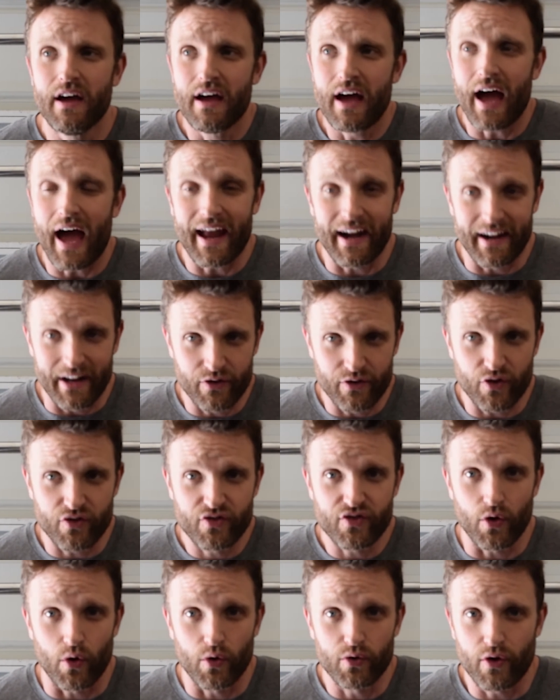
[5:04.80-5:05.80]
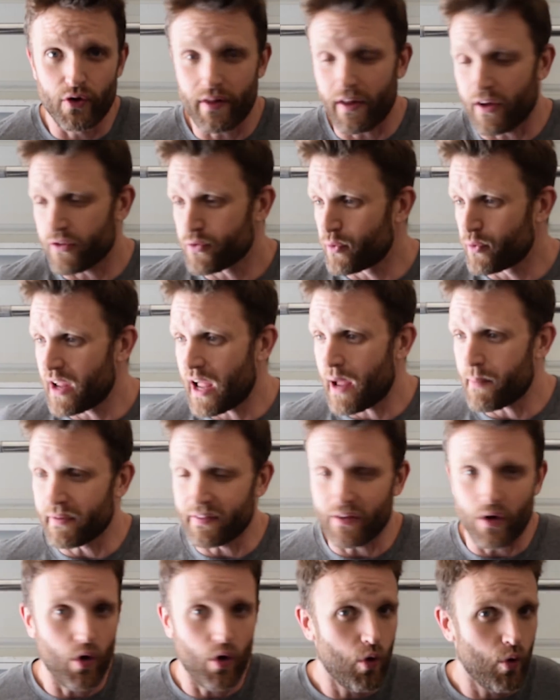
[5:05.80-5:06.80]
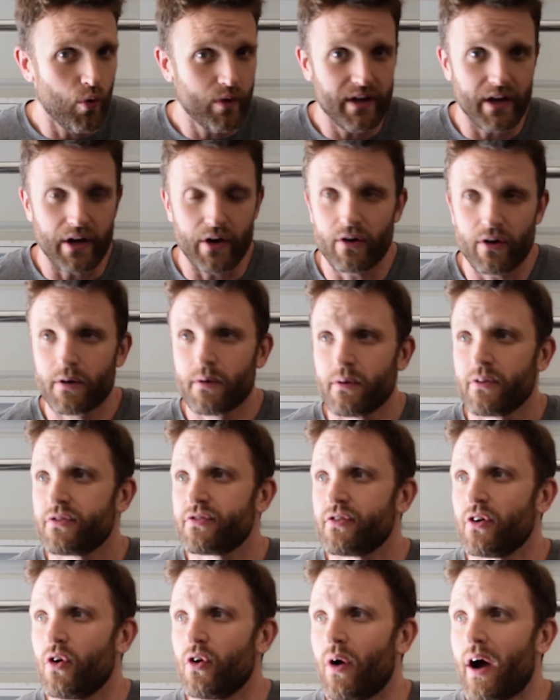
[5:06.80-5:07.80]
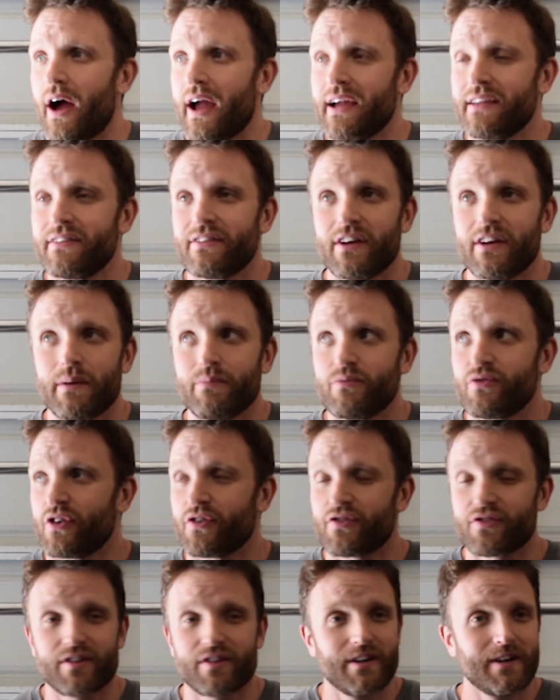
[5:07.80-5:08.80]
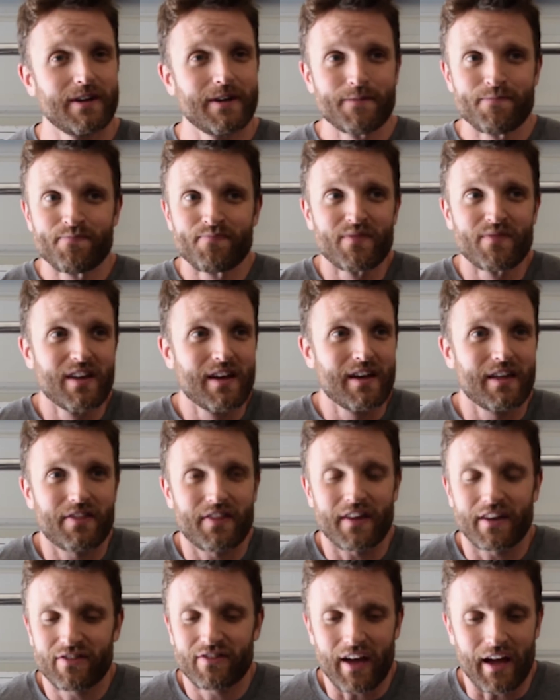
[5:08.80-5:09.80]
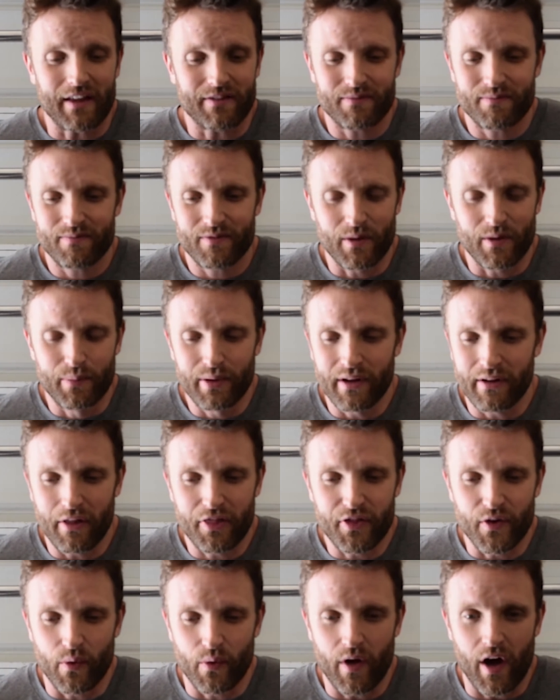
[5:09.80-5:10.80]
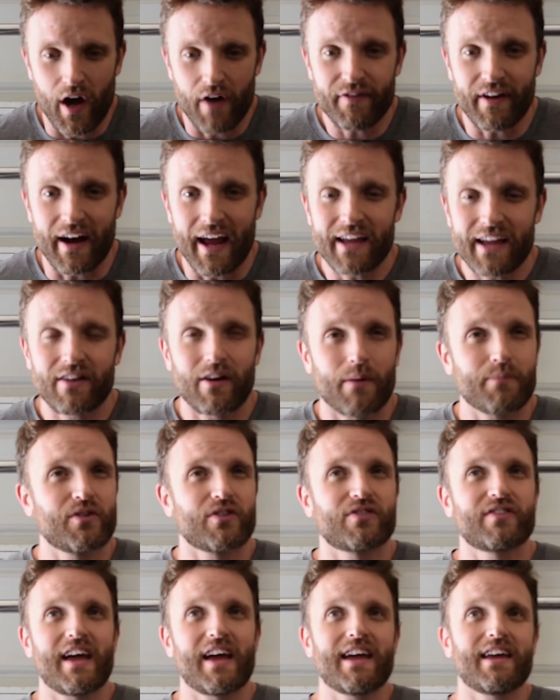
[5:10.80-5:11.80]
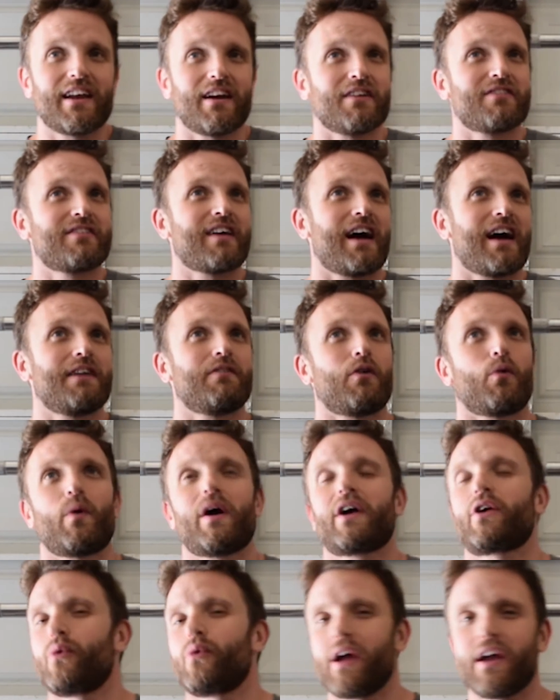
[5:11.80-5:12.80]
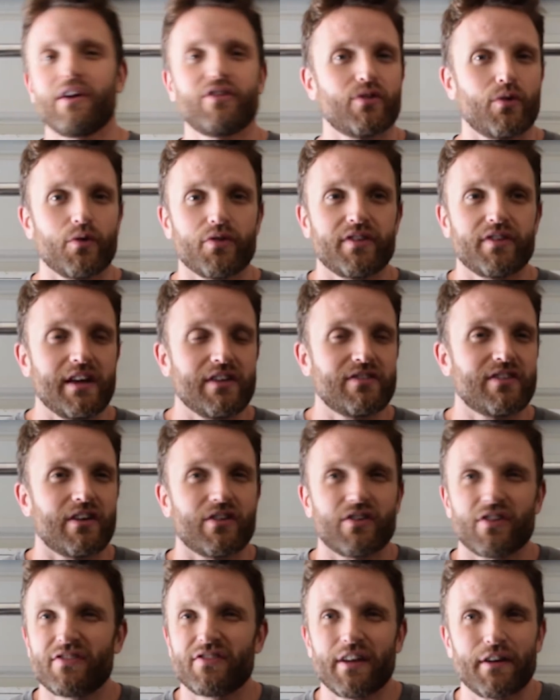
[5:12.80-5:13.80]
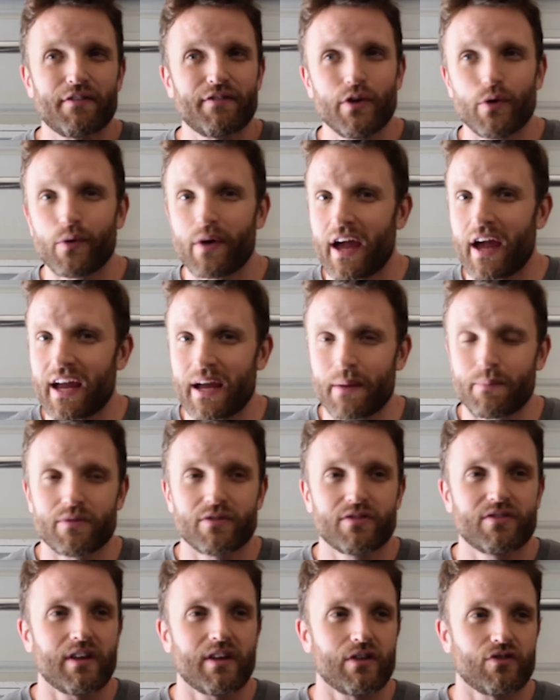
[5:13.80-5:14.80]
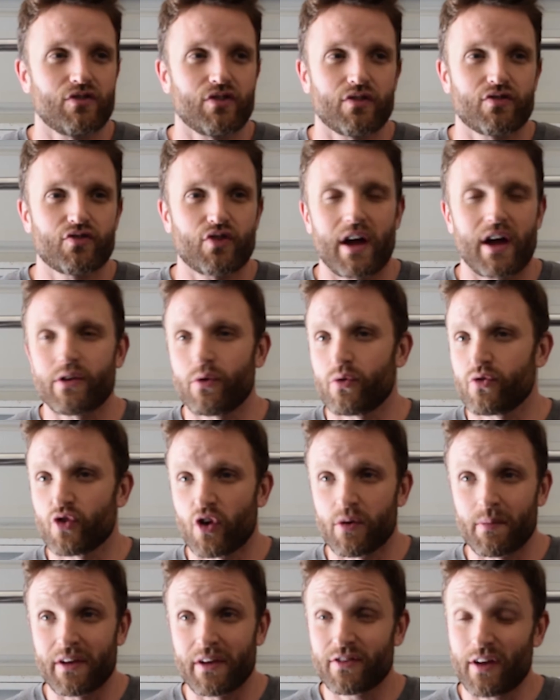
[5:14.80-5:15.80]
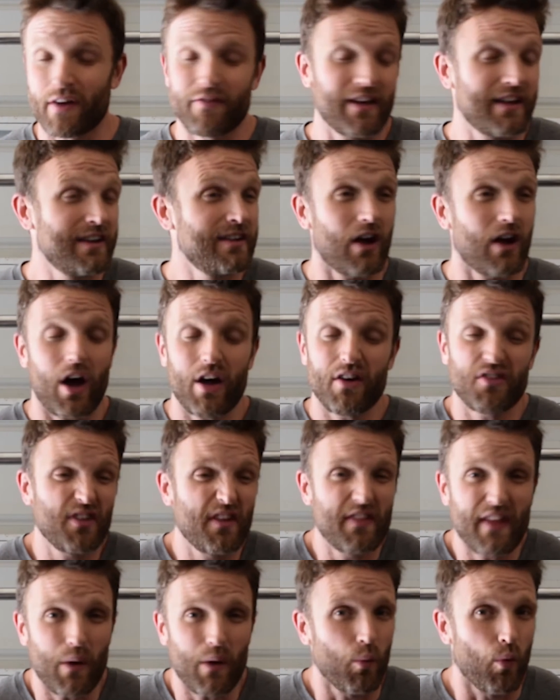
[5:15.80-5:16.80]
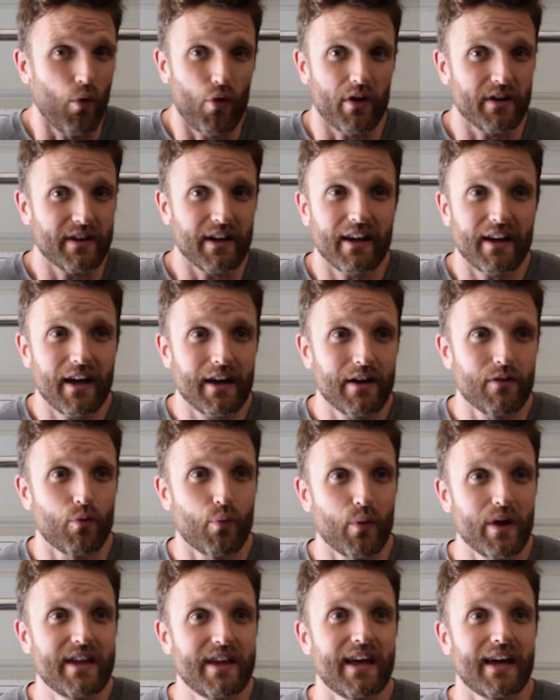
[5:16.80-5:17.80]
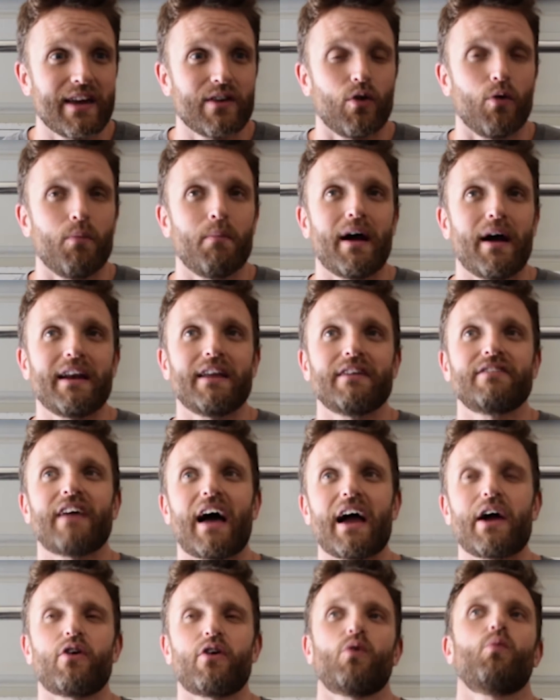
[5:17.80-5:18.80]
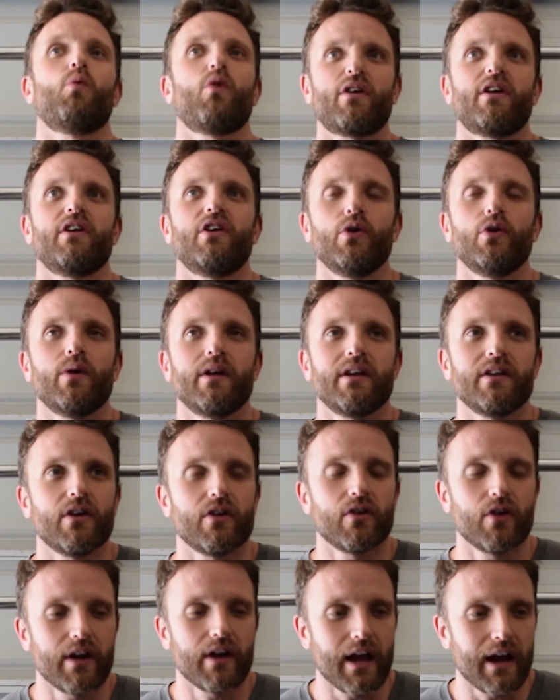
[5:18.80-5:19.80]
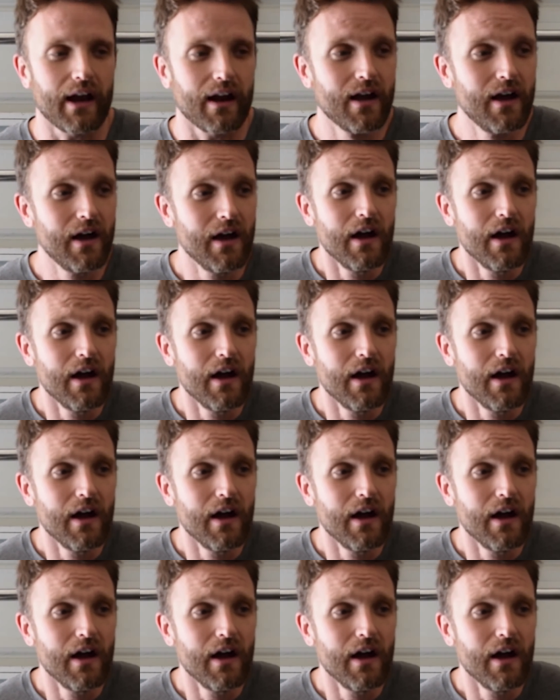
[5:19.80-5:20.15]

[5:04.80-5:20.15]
an injured shoulder that I was rehabbing the whole year. So I ended up things got completely thrown off, and I ended up just taking it as kind of a recreational season, just did a few games and just tried to enjoy myself. And honestly, that worked. It kind of rekindled my desire to want to do it and get good at it.